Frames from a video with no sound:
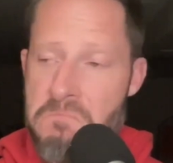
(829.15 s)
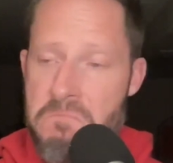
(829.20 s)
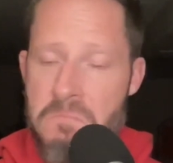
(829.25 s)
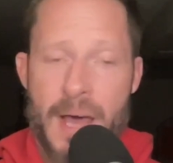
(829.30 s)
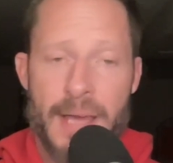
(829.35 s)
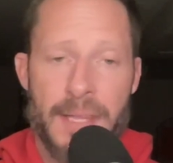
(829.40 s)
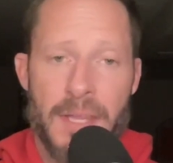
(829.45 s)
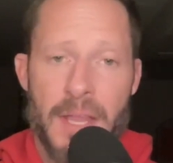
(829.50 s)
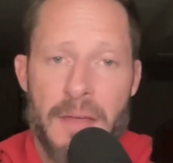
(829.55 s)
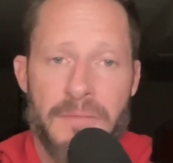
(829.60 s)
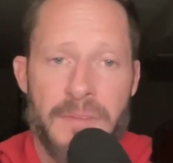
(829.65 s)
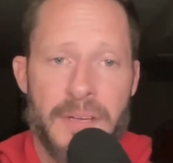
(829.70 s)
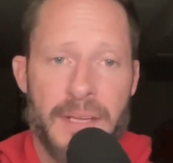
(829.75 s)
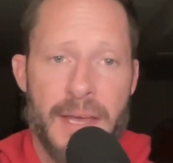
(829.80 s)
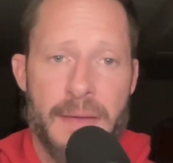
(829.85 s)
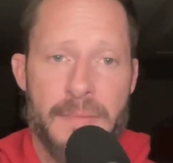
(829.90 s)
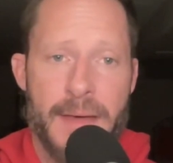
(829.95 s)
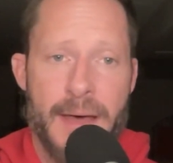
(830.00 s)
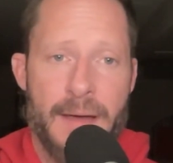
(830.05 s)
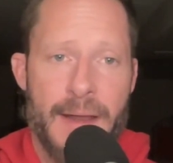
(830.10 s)
I'd love to
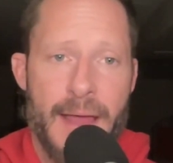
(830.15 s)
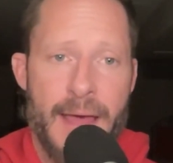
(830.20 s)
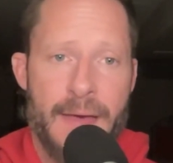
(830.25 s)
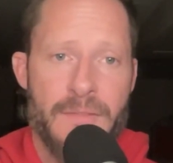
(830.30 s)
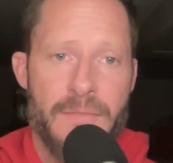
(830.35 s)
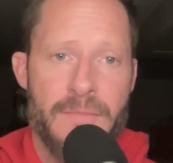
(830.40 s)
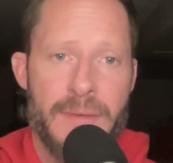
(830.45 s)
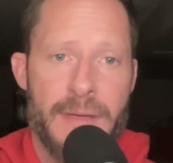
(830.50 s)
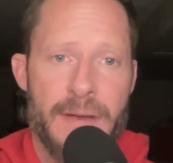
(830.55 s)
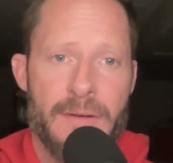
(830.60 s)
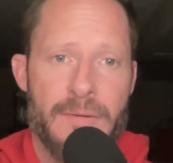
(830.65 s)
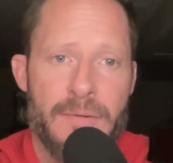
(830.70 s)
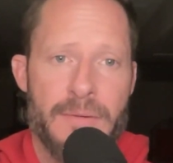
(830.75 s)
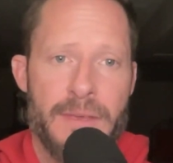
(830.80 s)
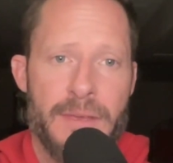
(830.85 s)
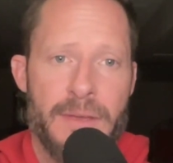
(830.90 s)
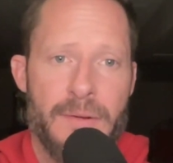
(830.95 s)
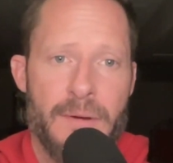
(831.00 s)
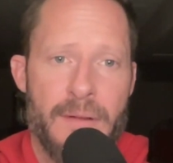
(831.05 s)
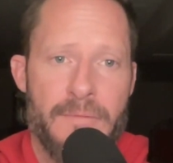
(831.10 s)
come out and have a beer with
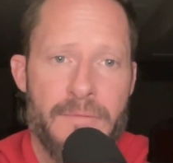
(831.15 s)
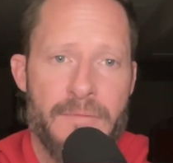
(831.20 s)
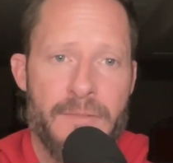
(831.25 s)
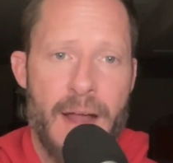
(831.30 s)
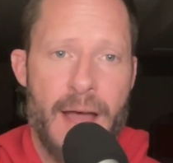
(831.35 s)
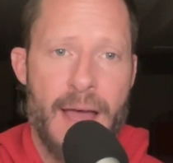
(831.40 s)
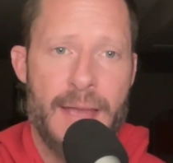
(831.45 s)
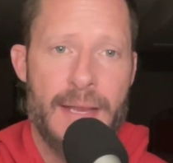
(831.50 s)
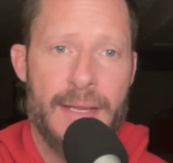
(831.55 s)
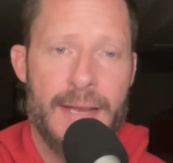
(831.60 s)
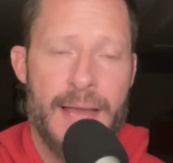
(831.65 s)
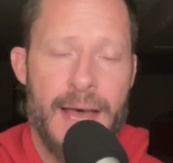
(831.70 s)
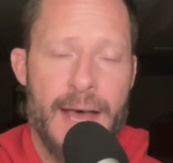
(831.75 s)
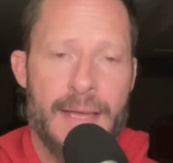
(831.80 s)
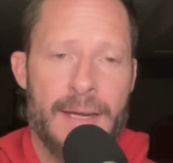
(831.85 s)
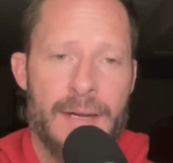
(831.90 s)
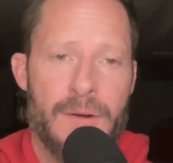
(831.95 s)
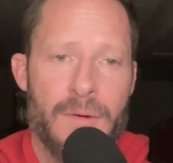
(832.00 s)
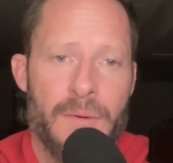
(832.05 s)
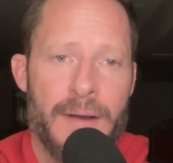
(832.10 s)
you on Friday
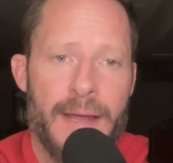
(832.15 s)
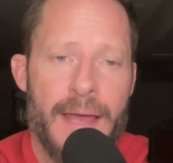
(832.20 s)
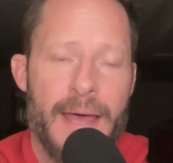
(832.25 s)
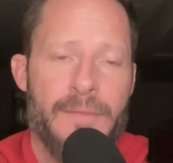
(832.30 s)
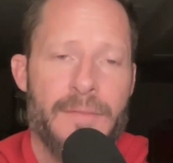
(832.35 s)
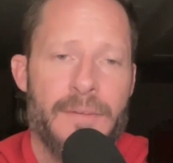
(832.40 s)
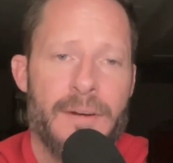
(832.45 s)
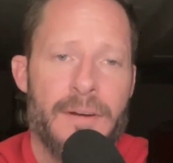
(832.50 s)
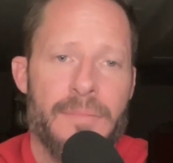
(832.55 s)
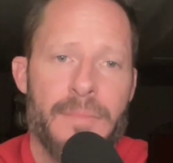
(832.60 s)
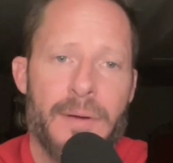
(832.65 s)
night or whatever.